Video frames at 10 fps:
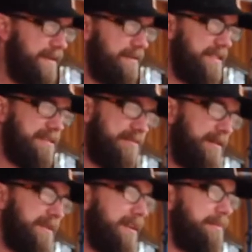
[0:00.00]
which is
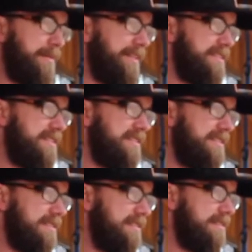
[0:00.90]
probably a couple inches,
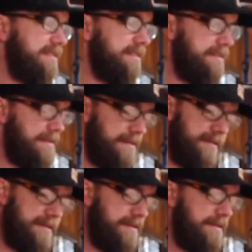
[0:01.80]

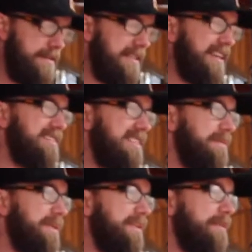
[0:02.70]
you can see what
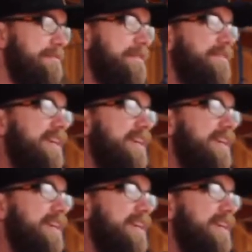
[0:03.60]
it'll do at 50